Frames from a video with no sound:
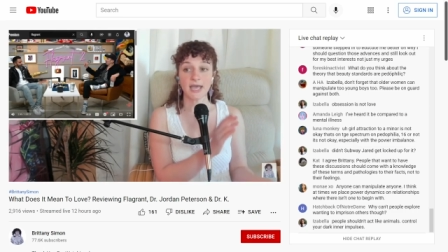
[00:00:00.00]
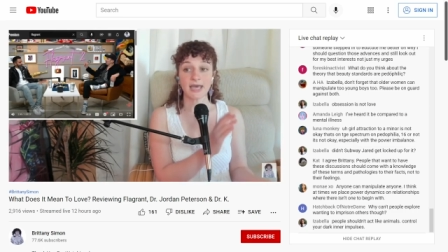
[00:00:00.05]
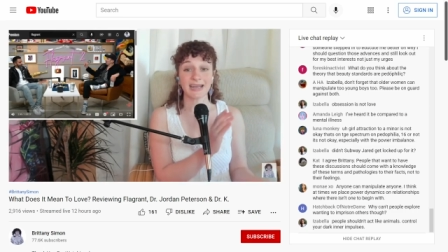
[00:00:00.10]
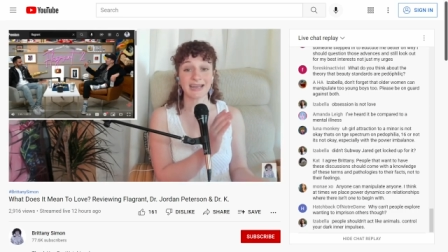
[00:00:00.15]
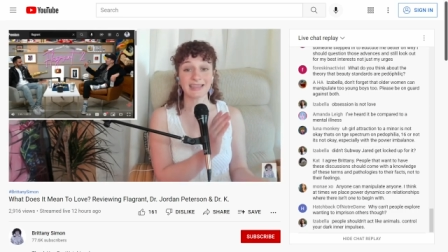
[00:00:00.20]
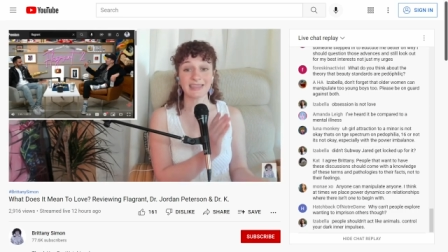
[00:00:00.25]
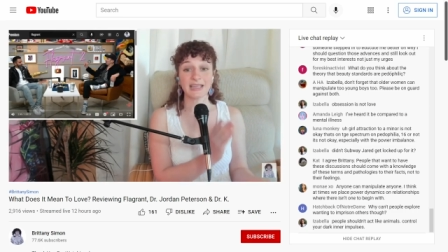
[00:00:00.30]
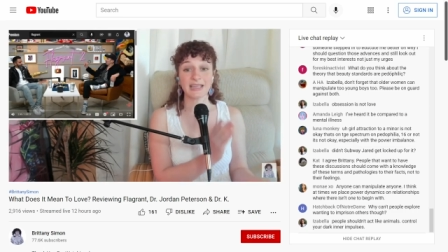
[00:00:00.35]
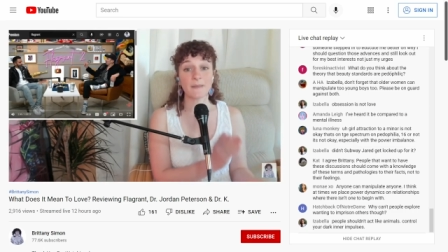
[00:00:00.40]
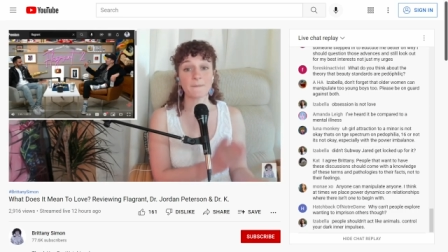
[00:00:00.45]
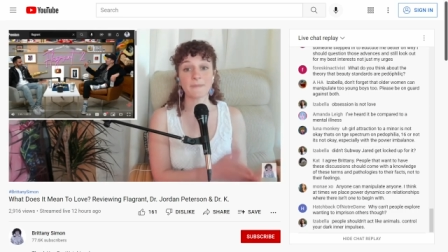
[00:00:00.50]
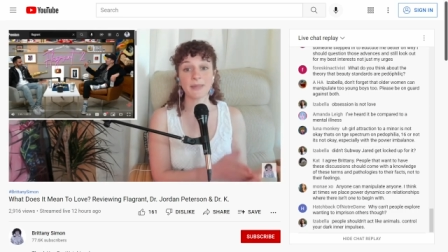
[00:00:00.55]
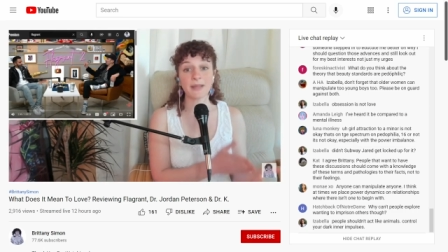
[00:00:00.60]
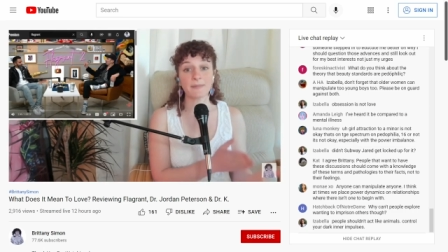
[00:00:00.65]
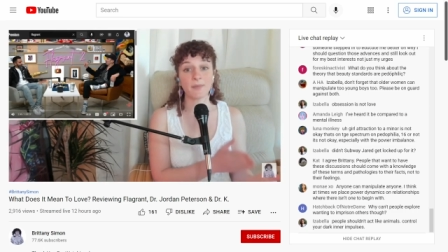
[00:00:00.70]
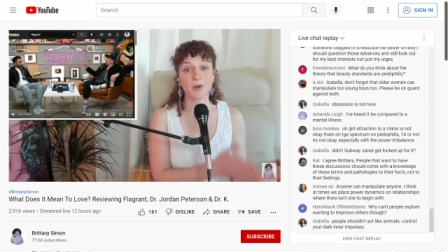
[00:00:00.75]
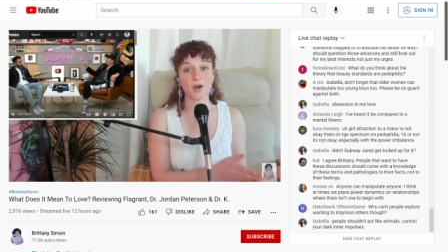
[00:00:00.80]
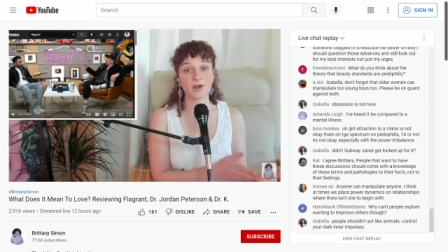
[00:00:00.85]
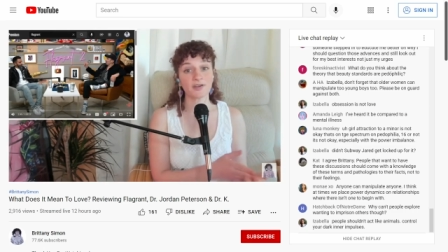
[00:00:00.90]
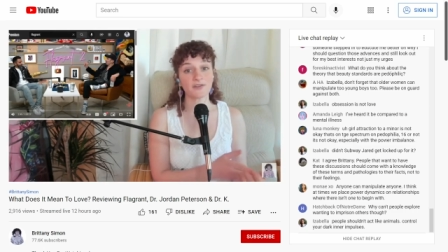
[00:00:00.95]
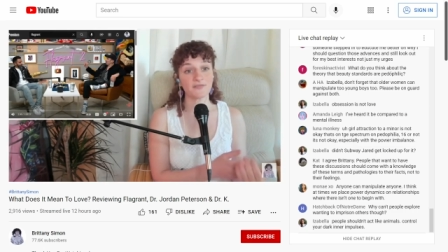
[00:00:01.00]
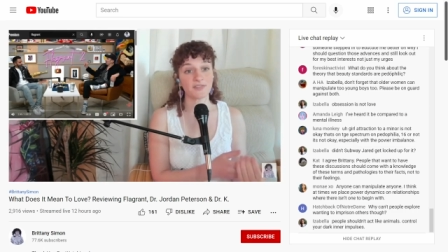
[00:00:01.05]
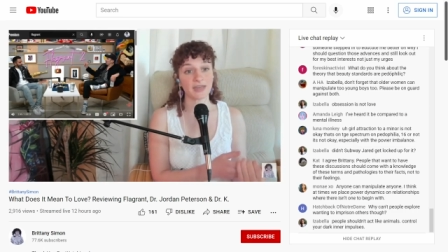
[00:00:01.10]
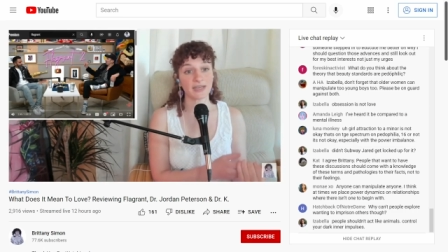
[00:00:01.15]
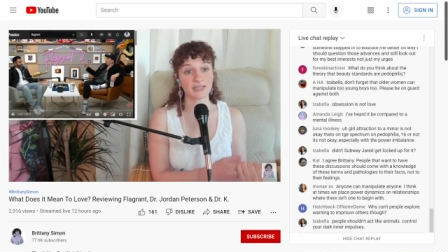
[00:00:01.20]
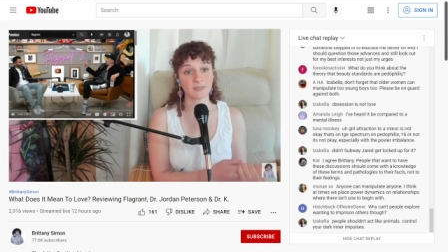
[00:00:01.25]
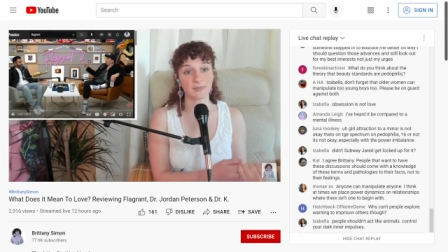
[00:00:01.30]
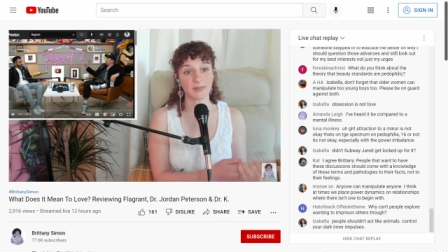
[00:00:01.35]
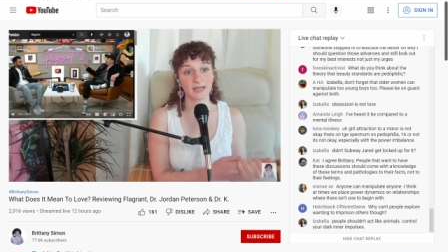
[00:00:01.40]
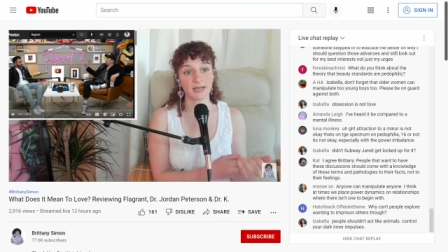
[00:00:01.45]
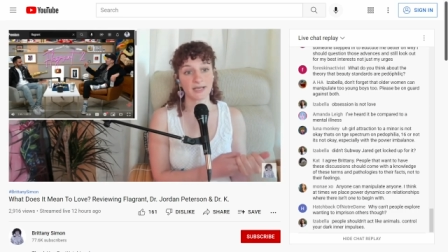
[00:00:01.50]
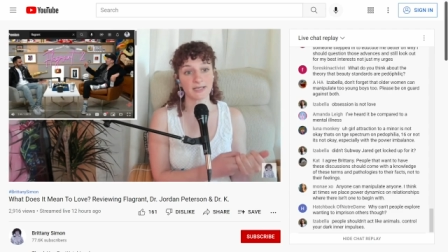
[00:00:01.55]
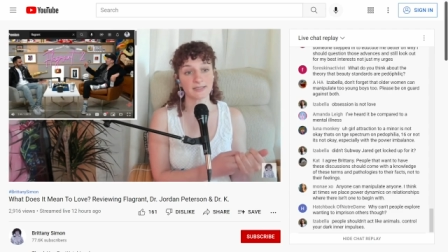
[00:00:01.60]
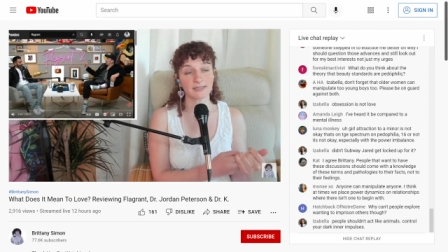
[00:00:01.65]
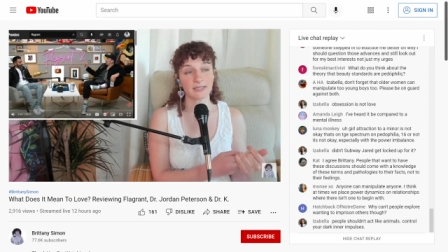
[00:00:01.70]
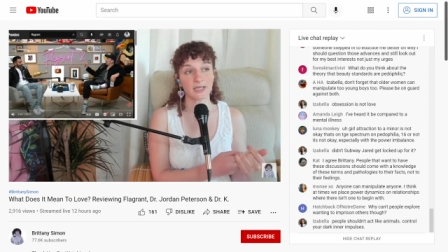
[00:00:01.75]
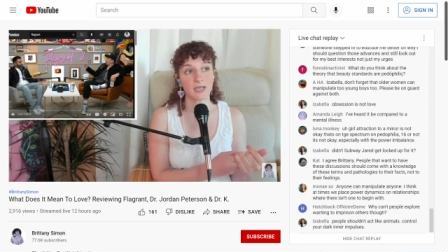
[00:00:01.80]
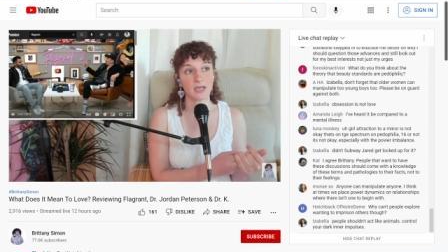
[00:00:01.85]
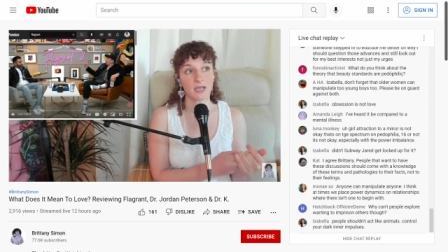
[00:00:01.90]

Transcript: And I think a big part of that is because